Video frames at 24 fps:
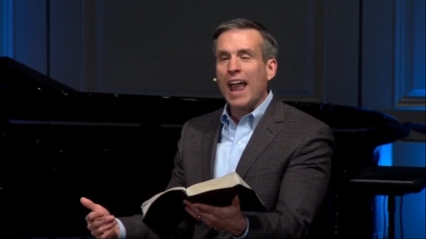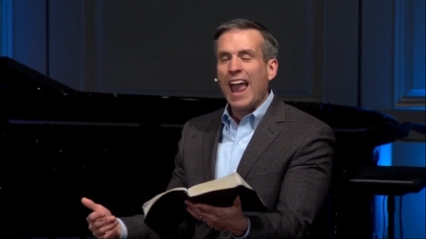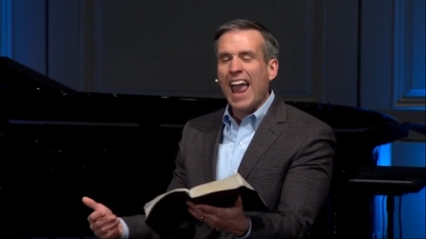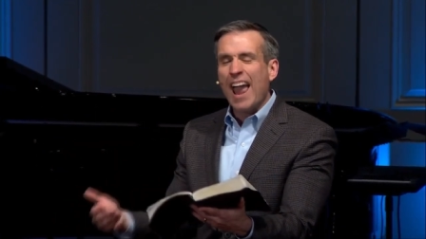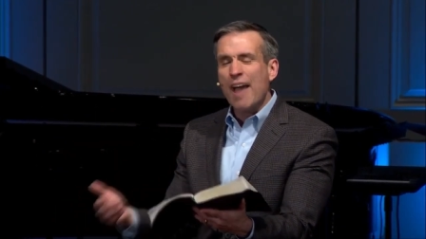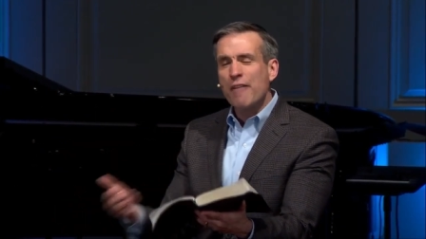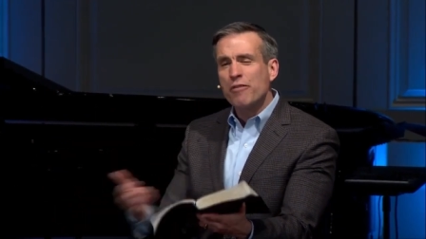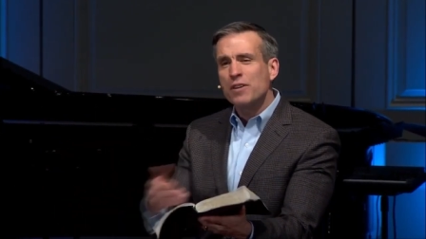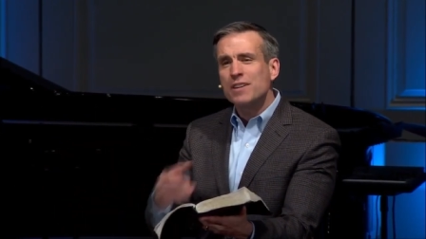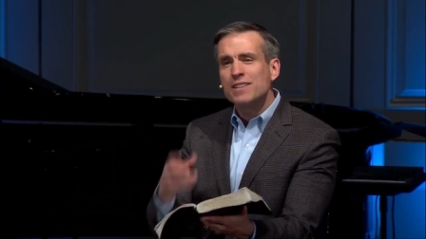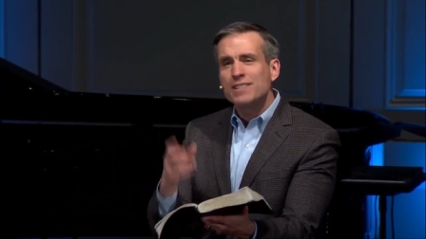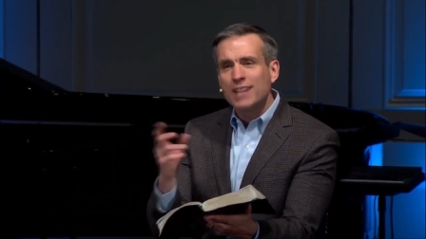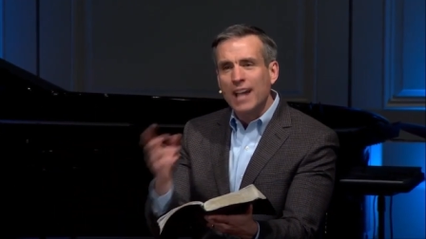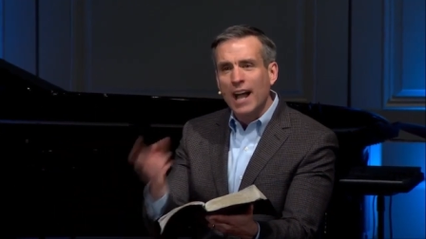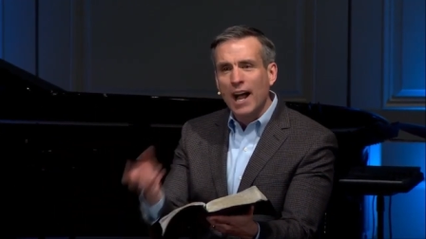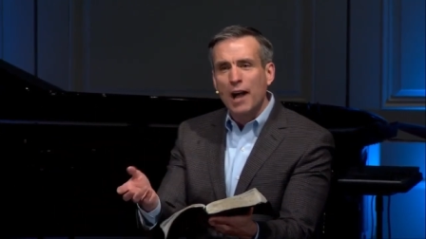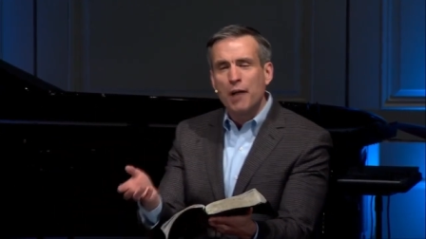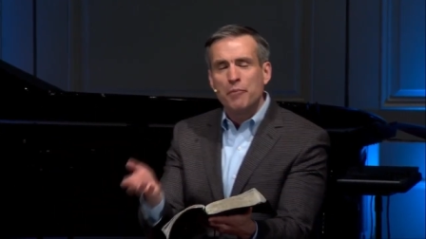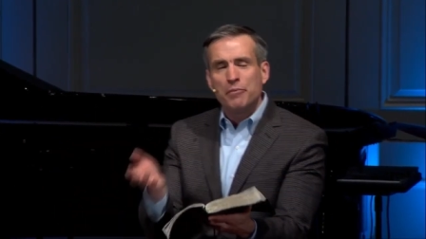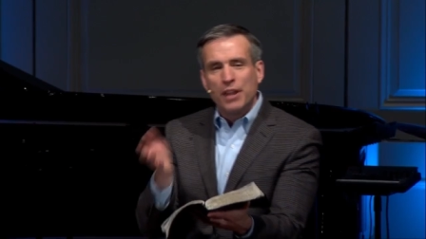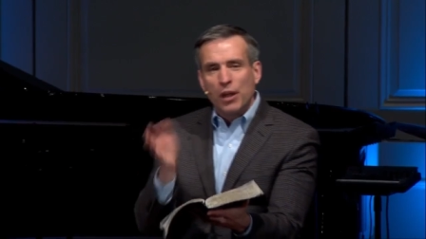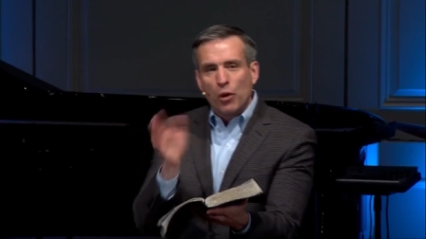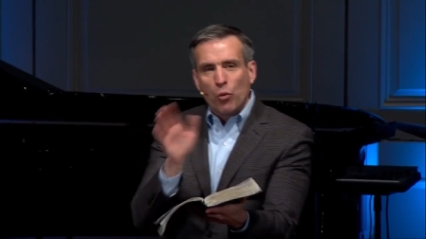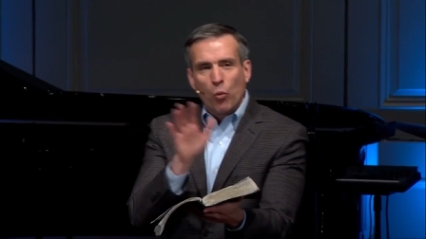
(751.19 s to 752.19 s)
Every
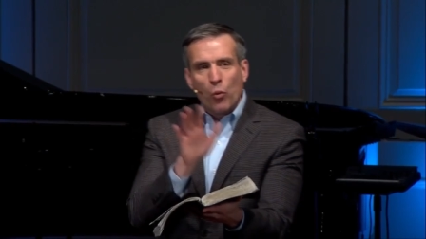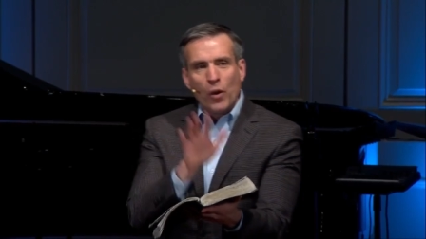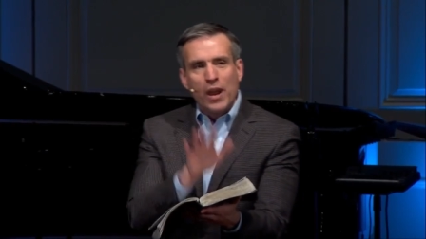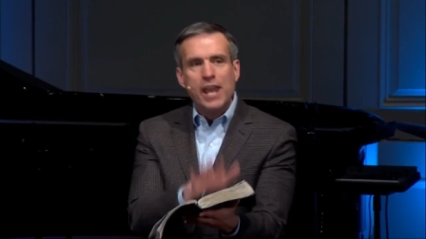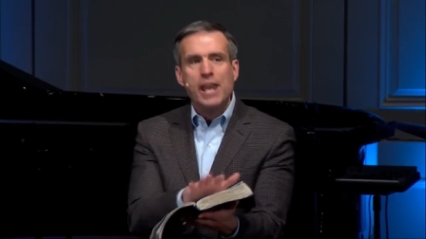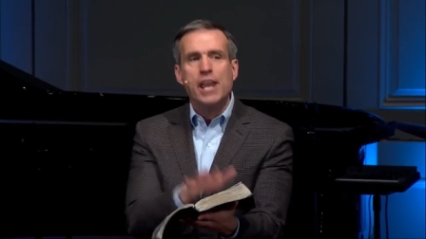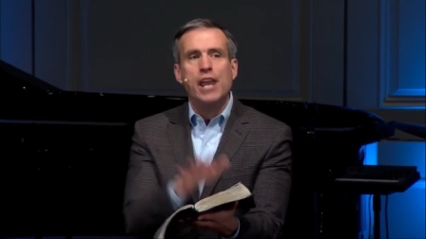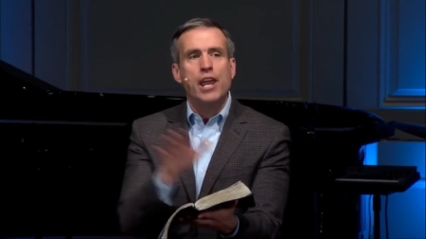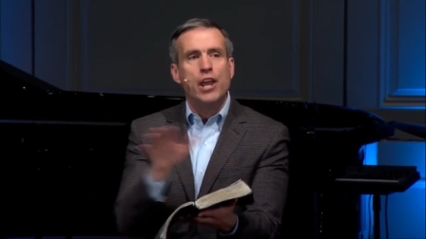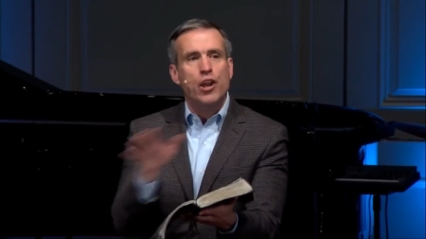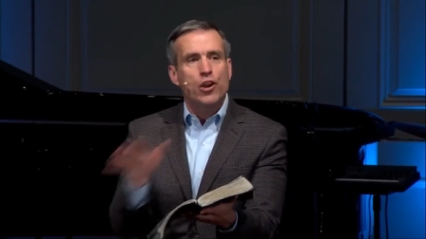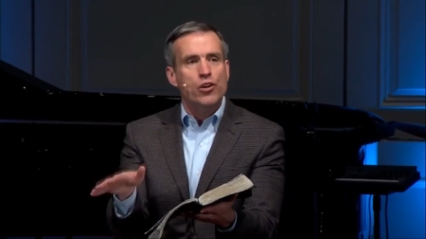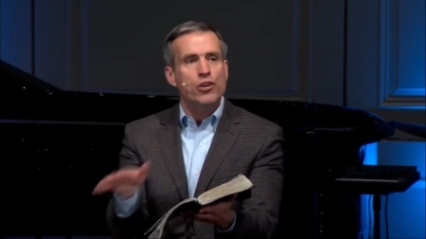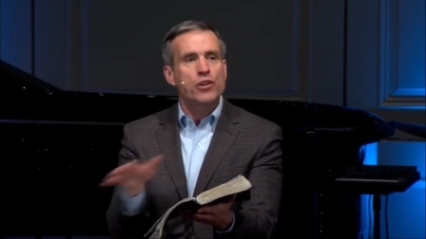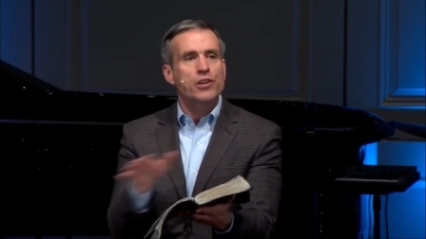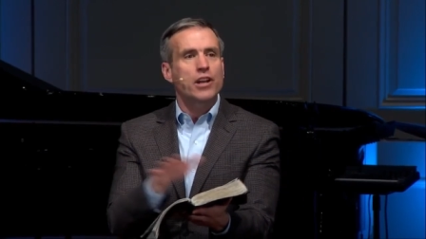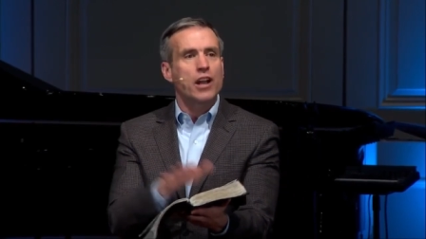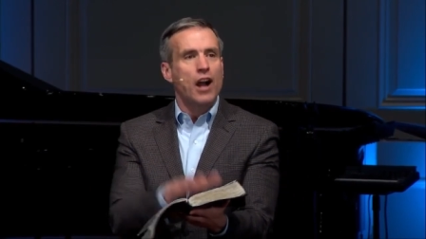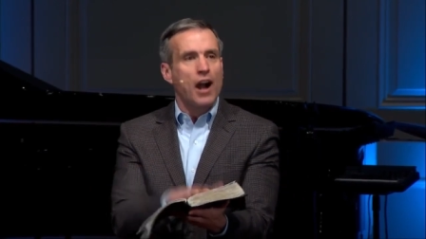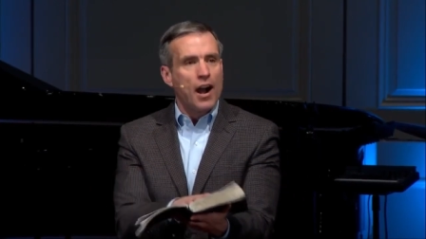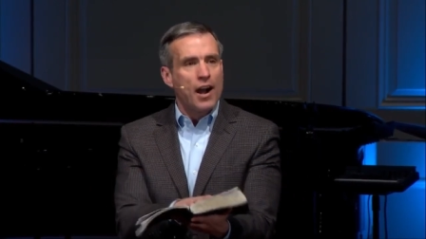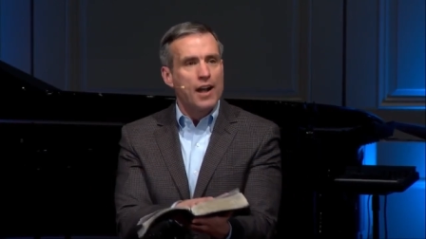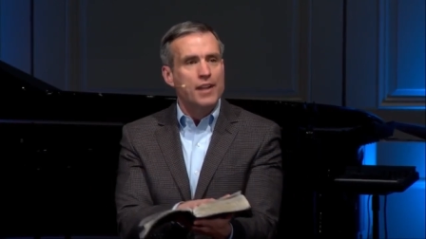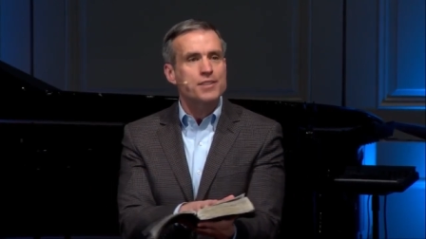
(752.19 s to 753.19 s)
time that we hear
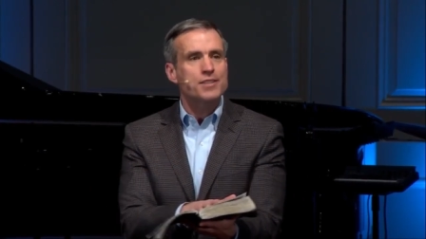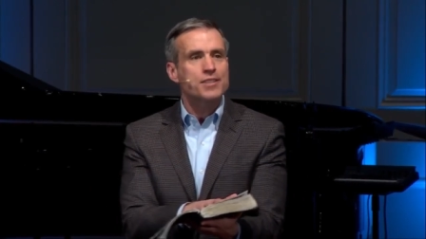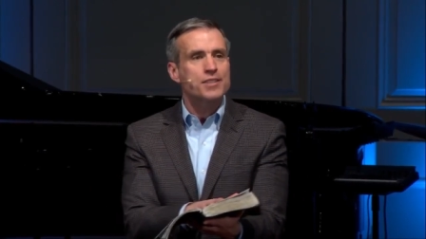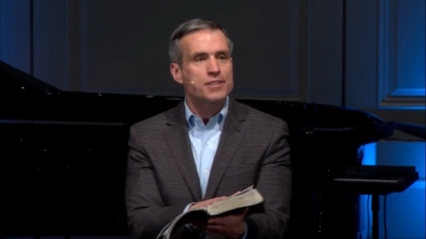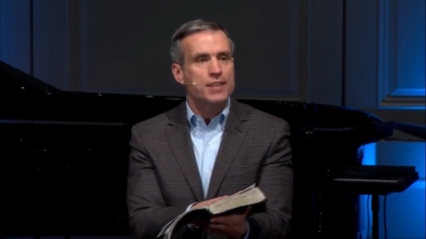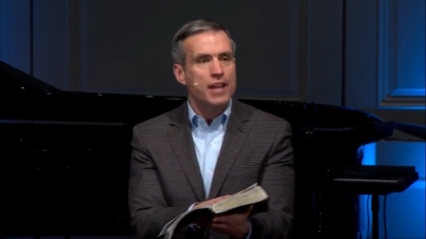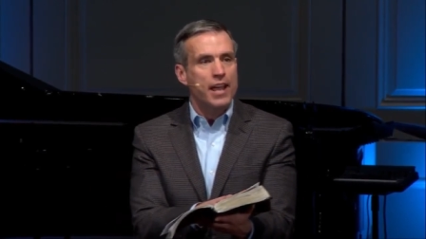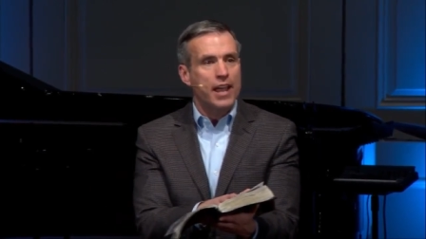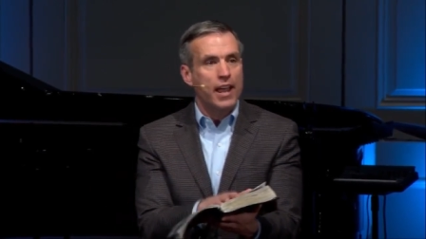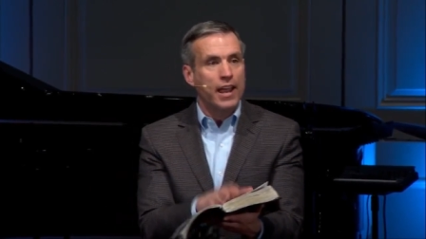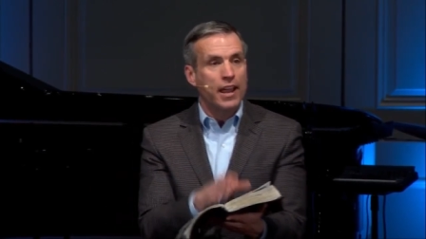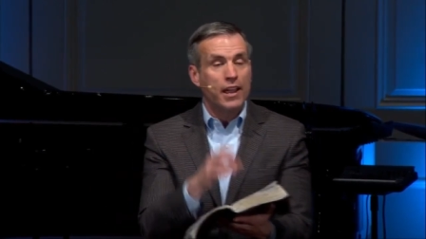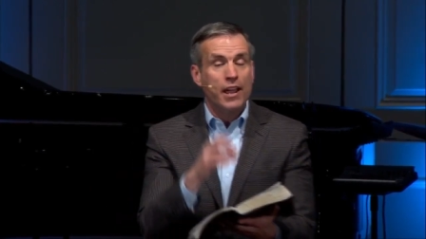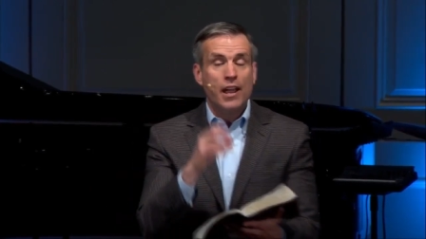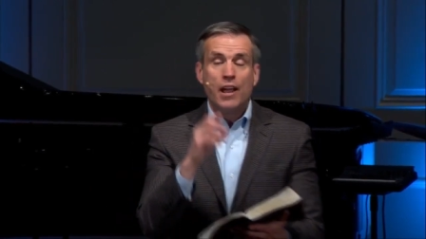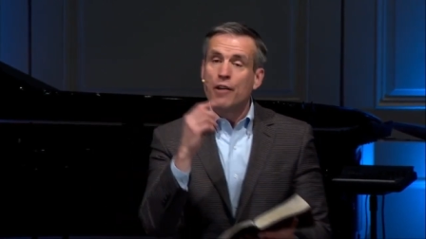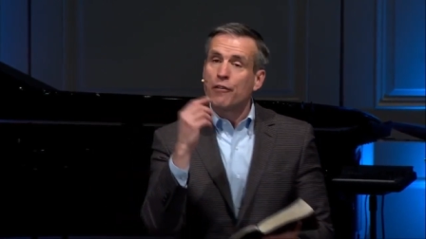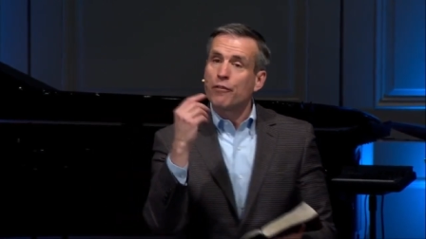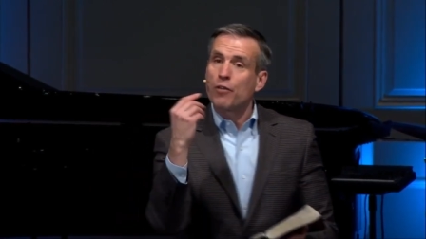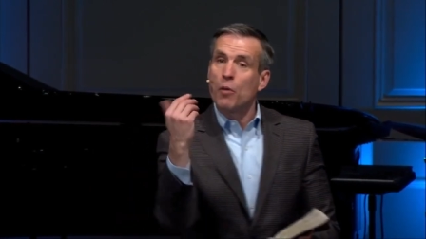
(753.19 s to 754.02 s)
God say